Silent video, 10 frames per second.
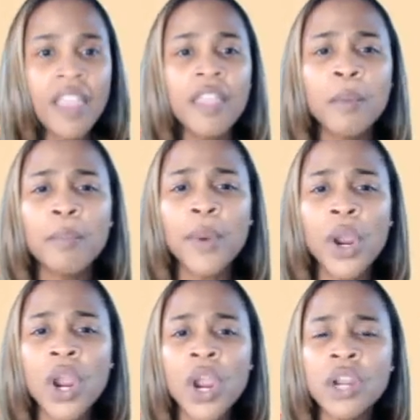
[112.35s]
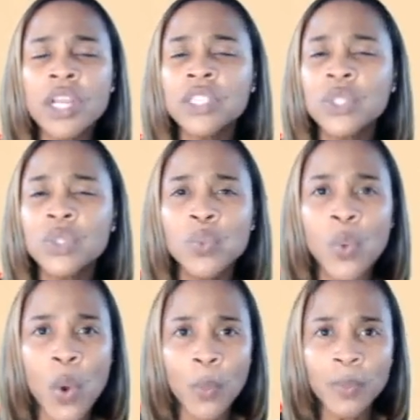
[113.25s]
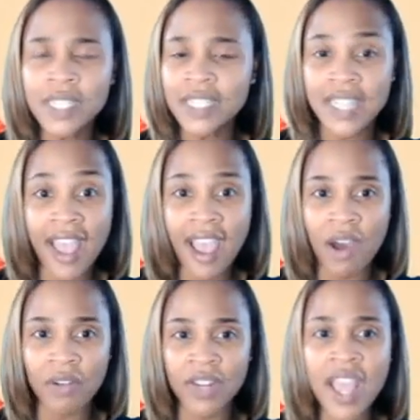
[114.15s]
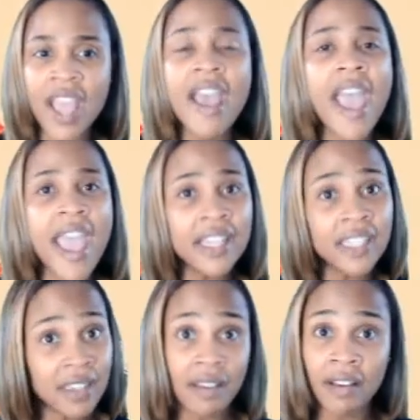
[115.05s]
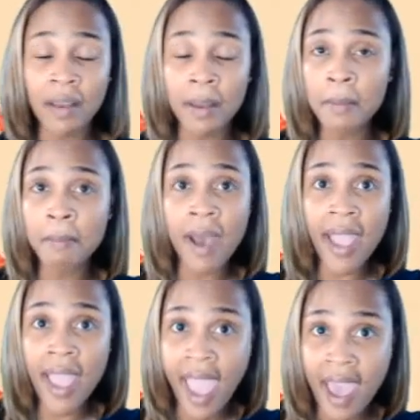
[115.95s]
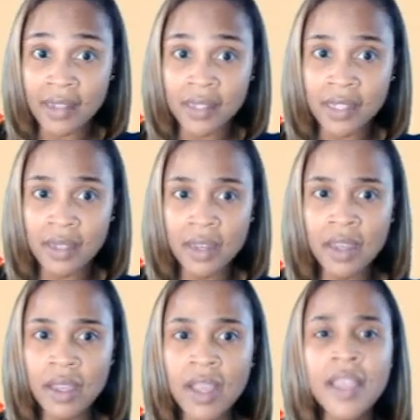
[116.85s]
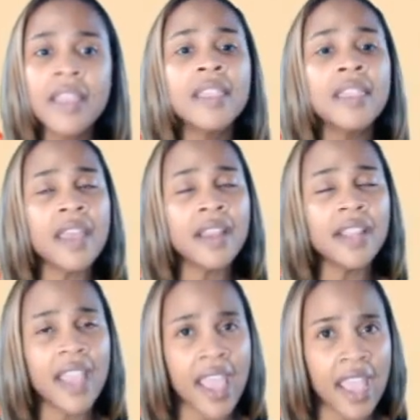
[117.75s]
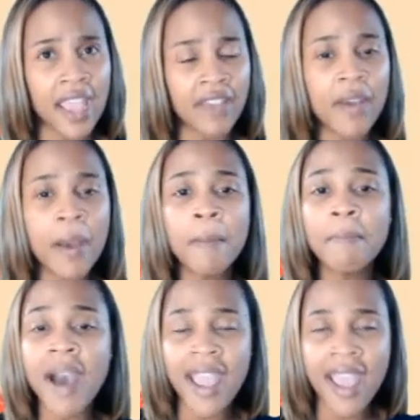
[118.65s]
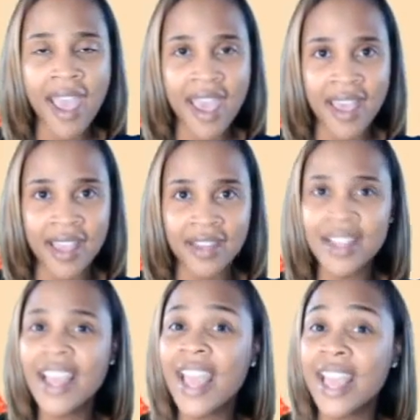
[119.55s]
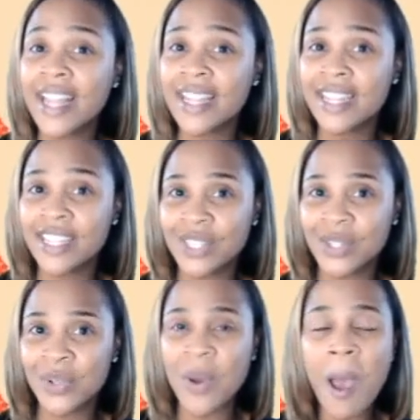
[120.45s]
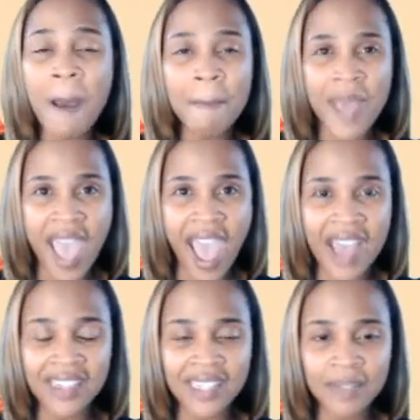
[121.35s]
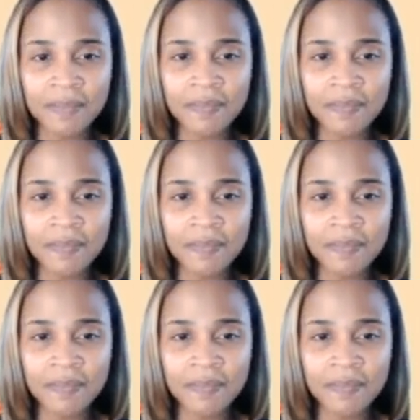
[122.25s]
The bird swooped down and took my hat, then gave my head a little pat.